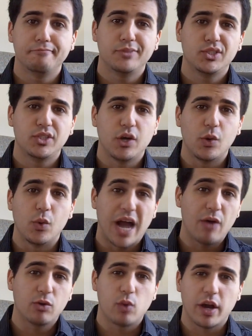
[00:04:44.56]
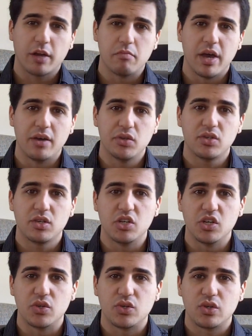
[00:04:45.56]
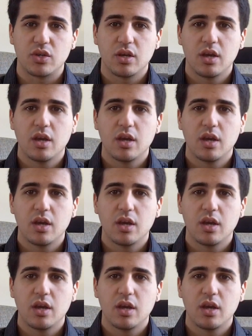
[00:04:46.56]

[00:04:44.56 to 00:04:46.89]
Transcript: So what I would recommend is to just